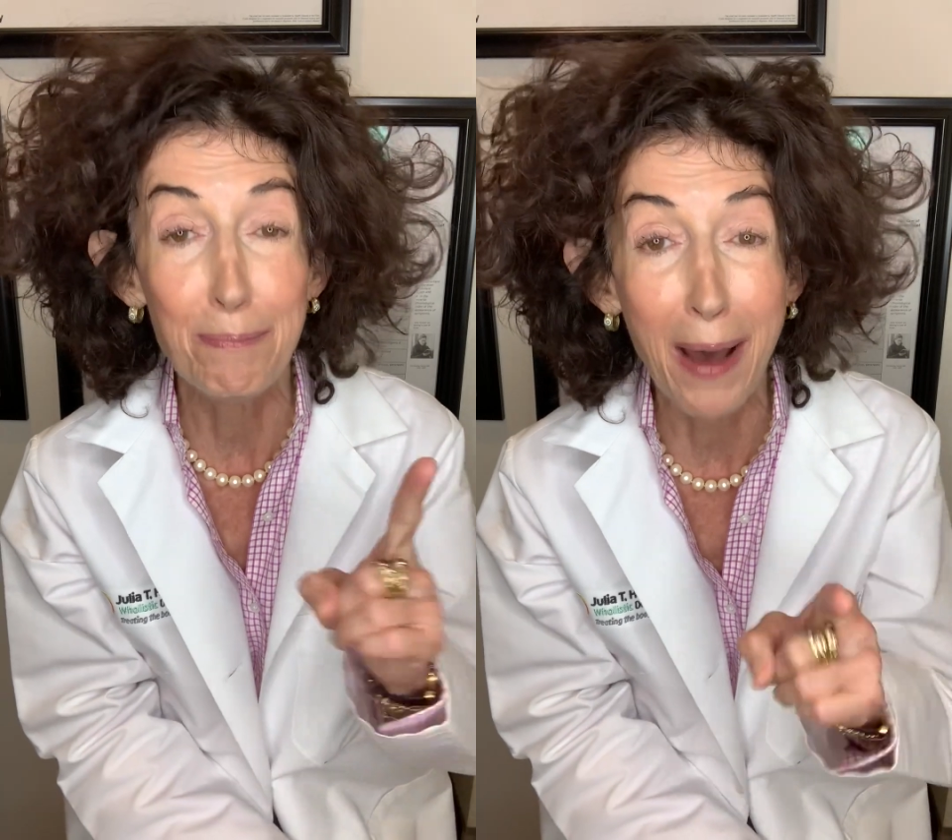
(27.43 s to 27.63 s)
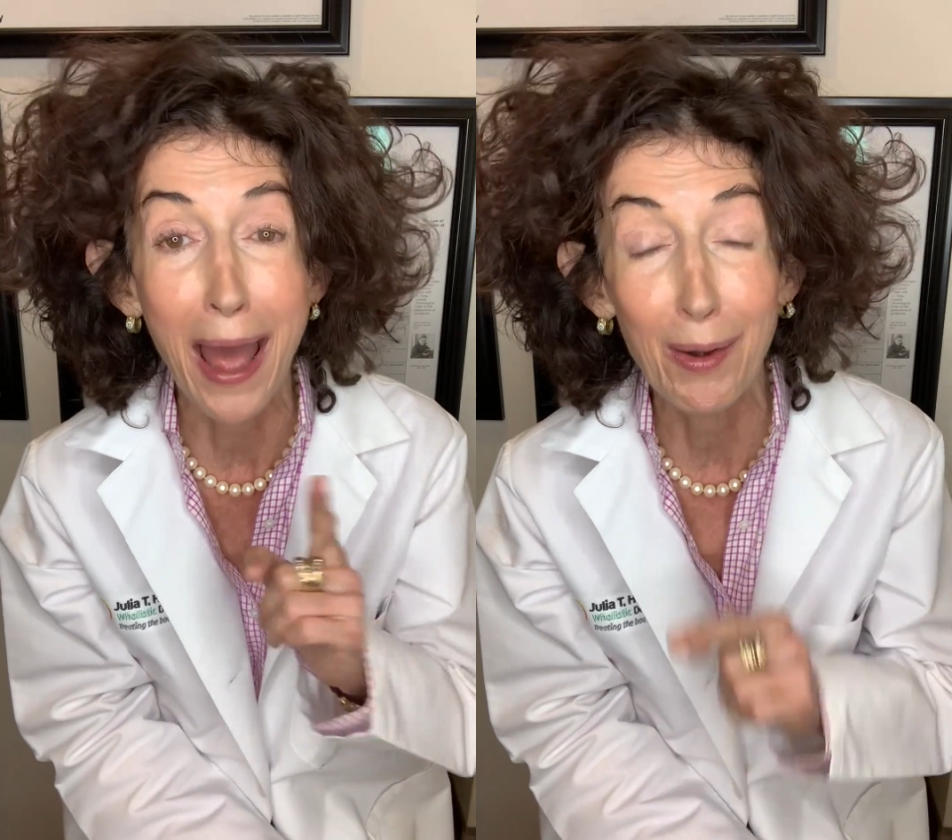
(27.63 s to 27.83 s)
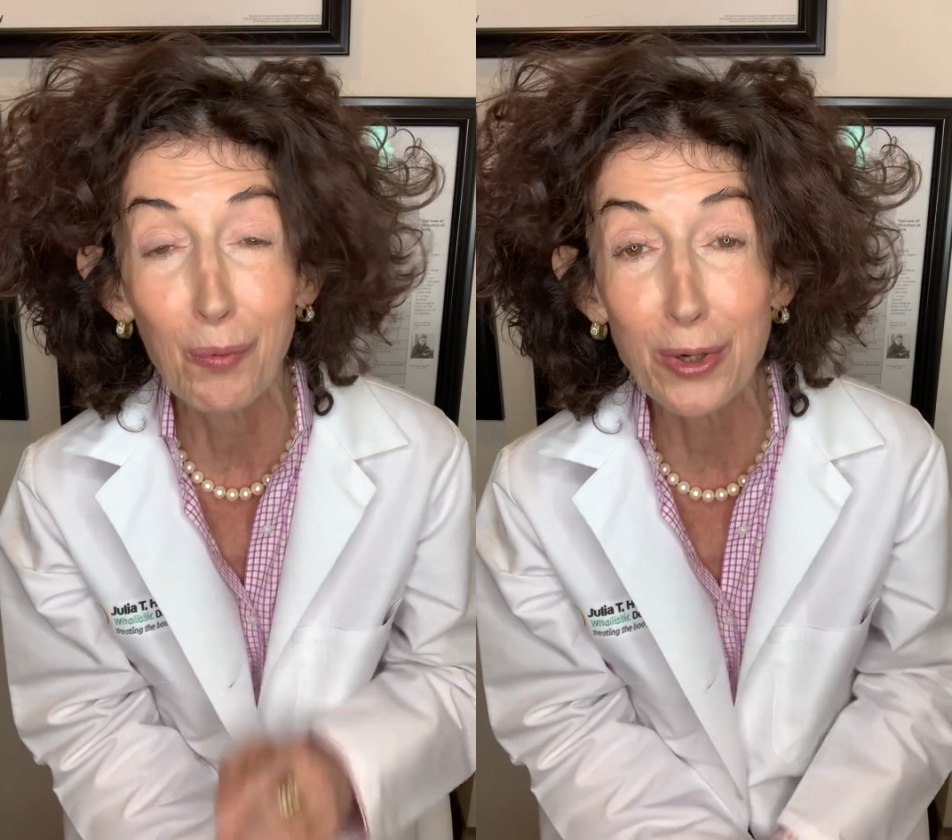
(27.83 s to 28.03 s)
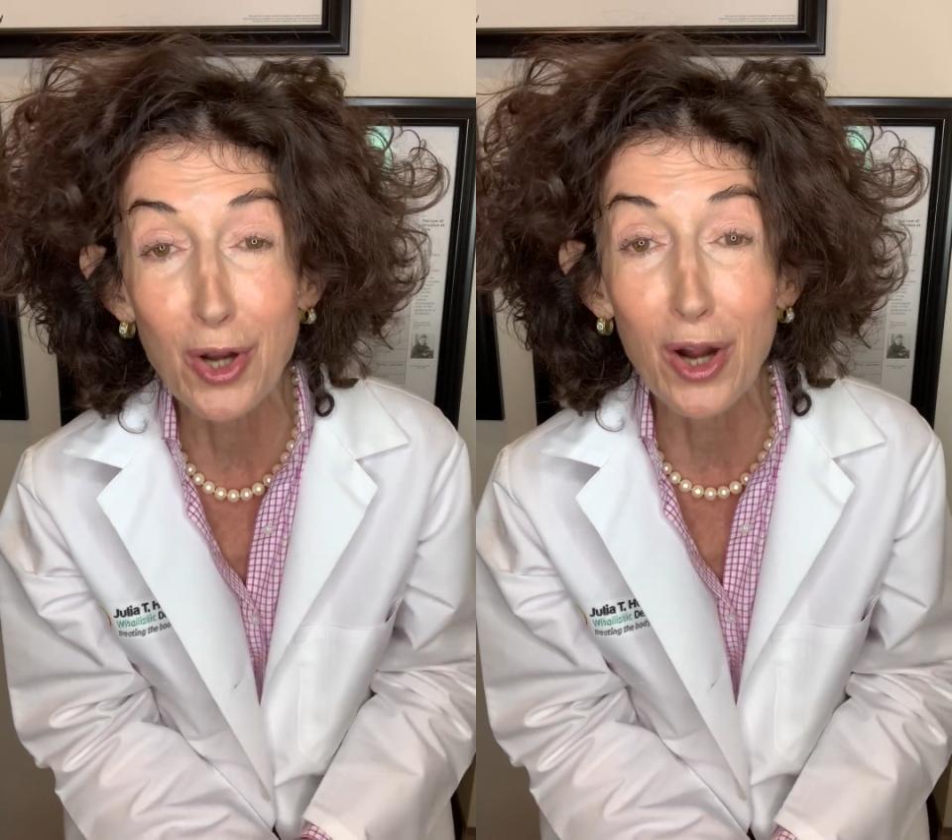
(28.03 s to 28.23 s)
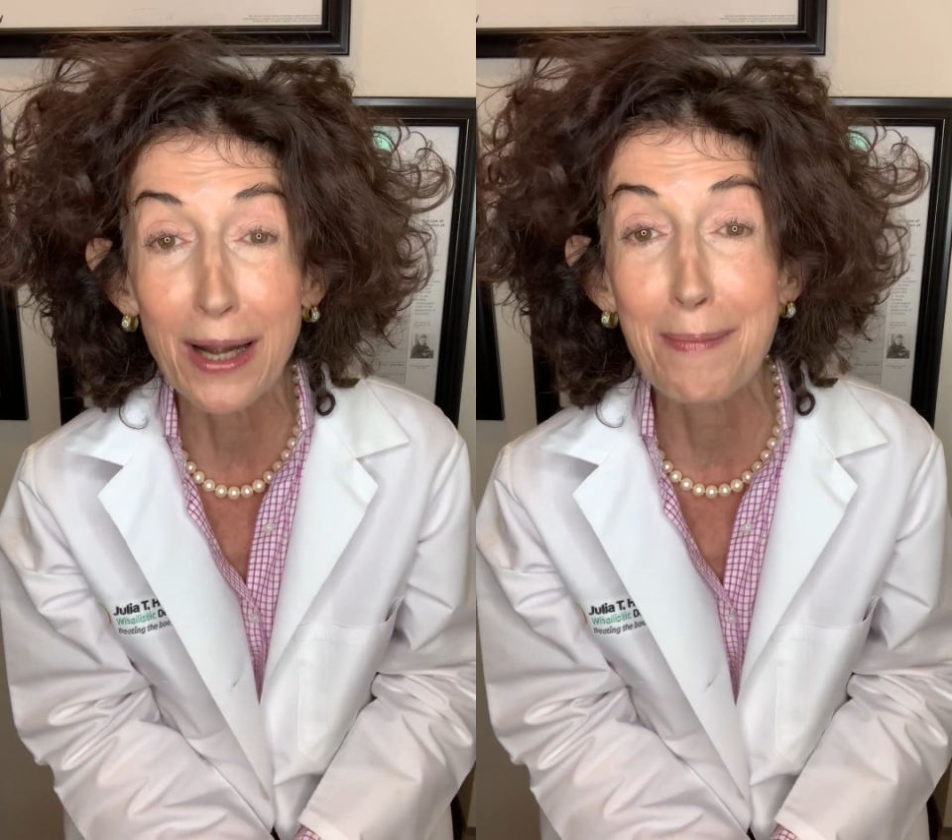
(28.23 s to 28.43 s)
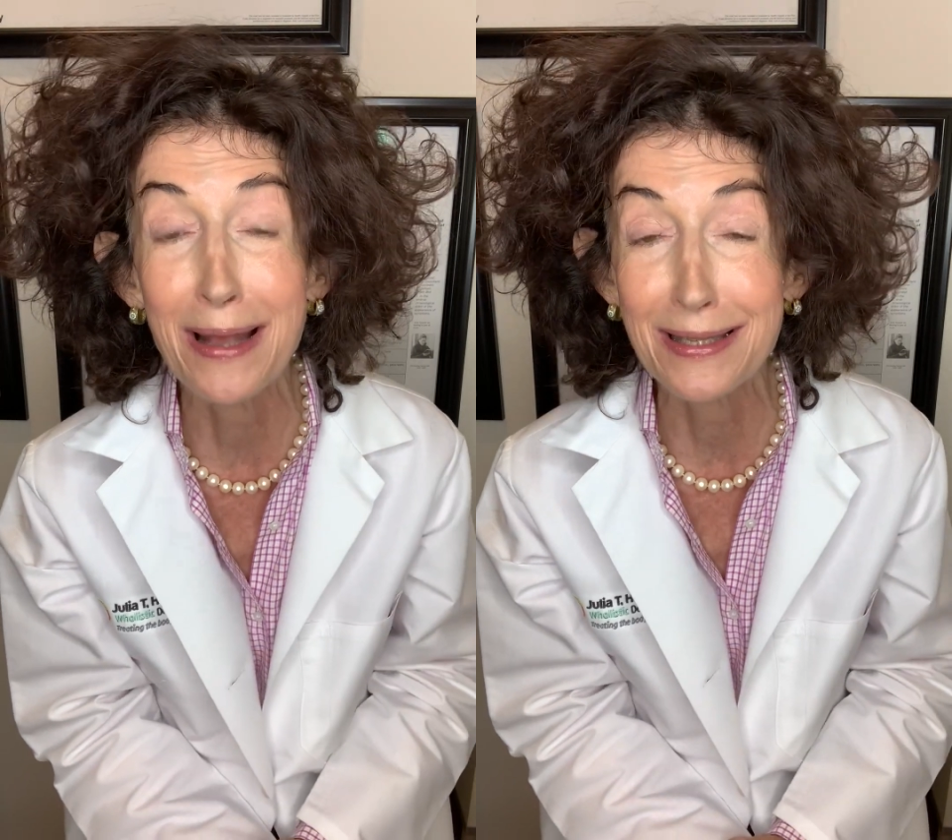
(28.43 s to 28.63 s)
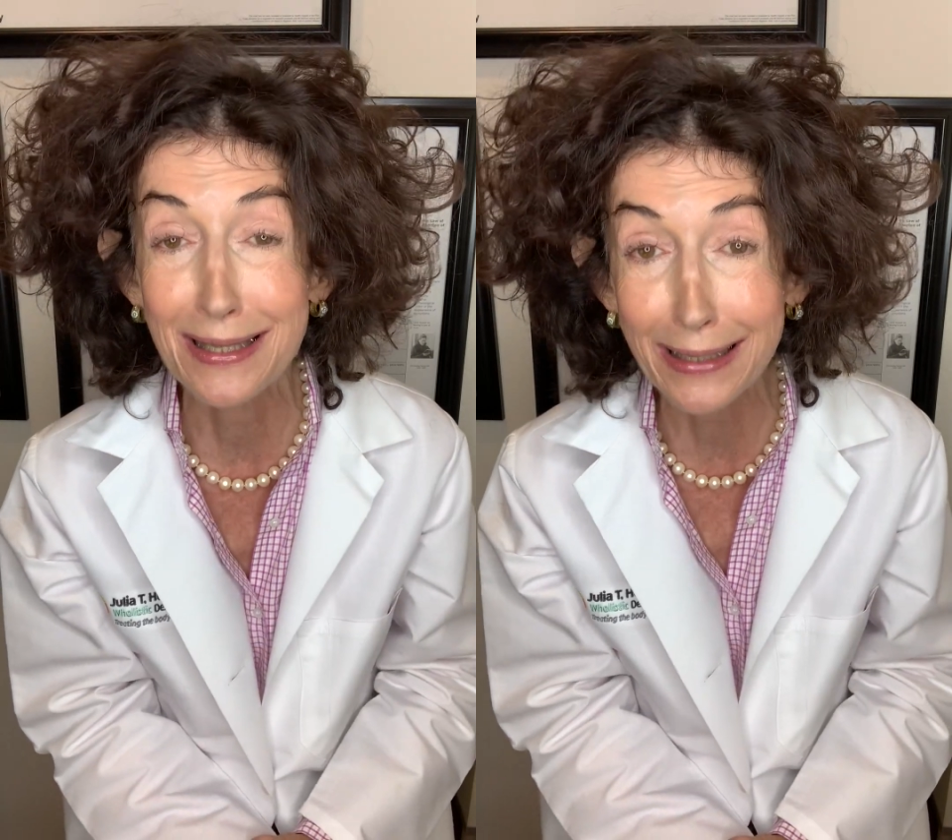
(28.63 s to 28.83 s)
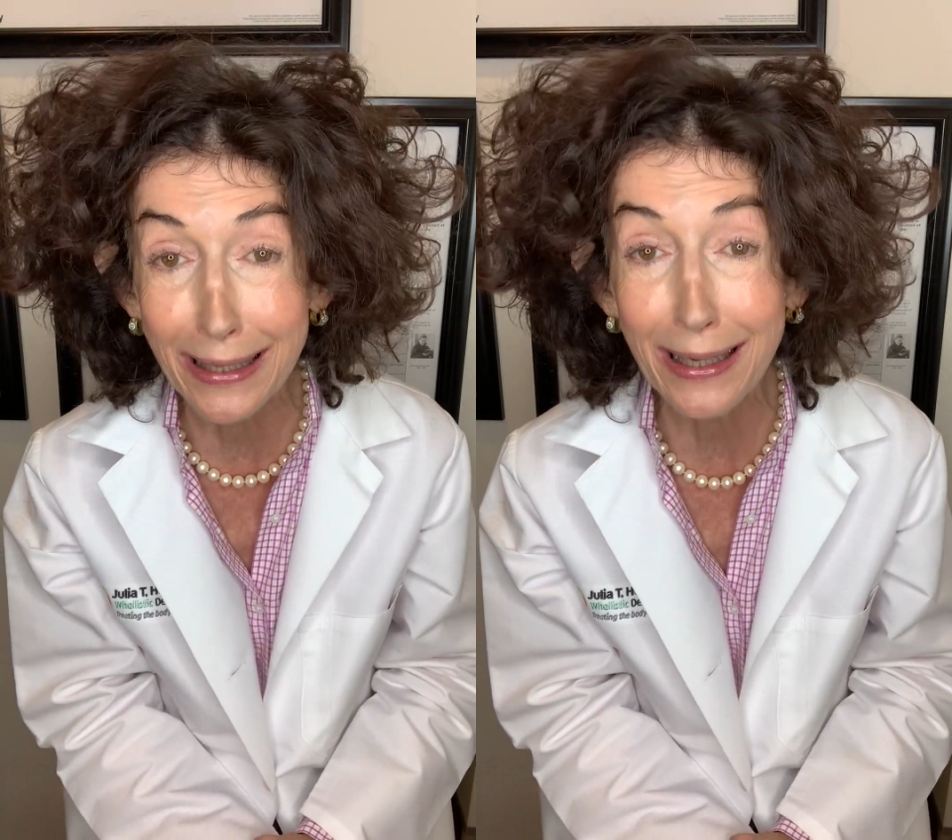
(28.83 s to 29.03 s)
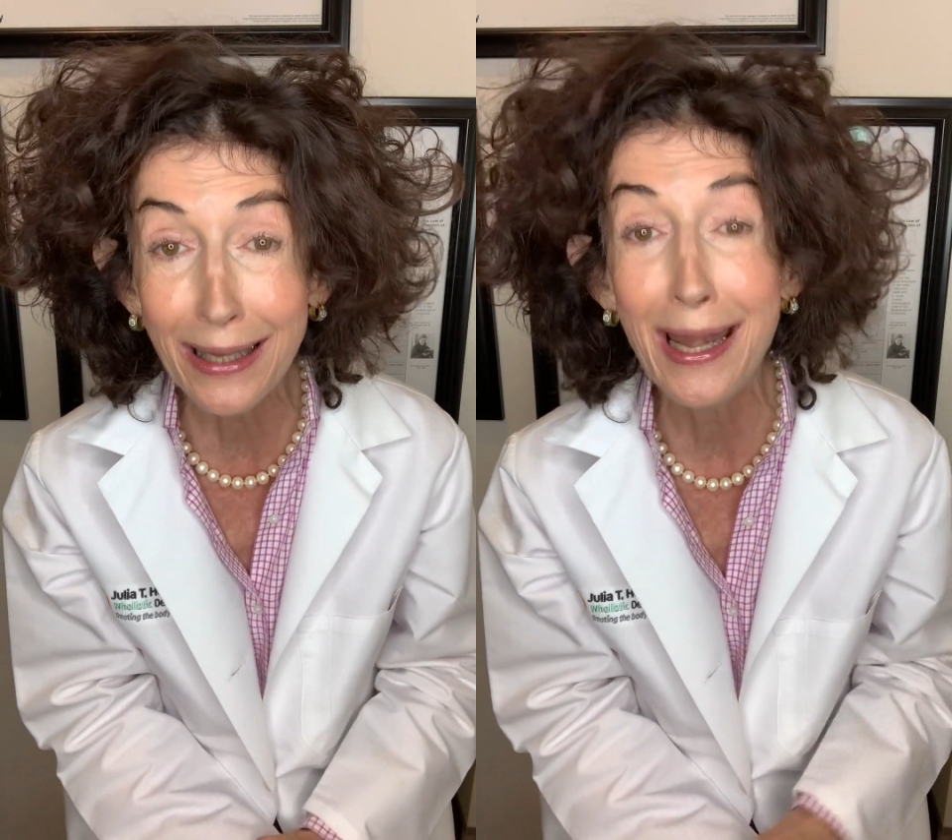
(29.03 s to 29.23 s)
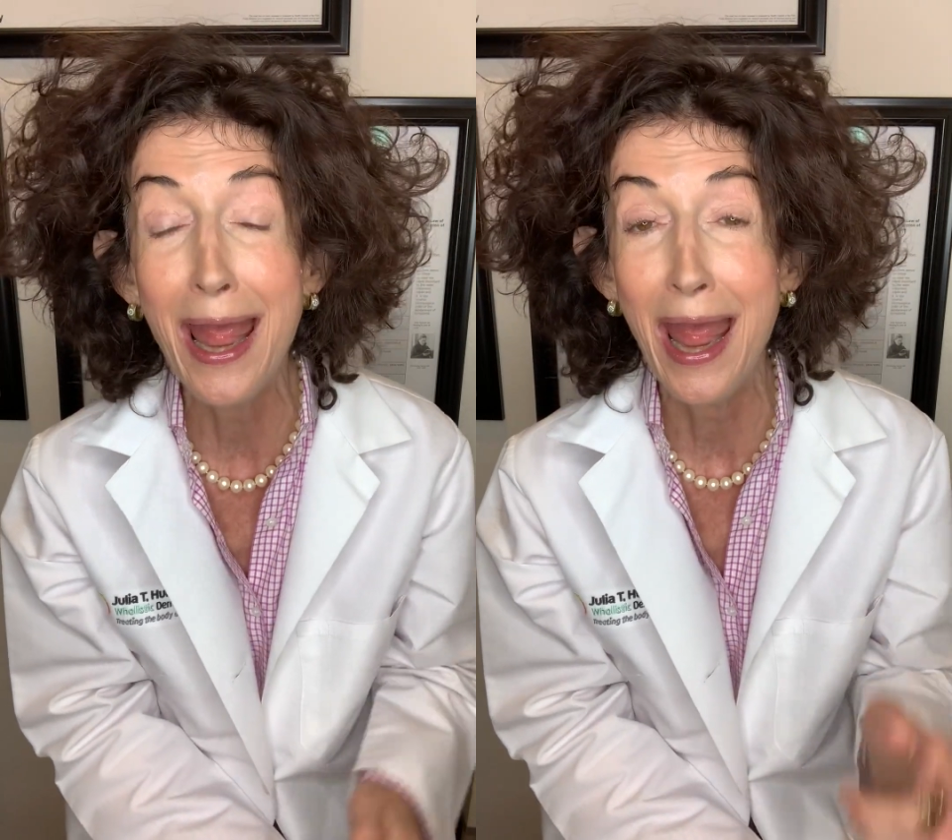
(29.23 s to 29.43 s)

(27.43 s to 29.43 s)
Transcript: but we're talking about skin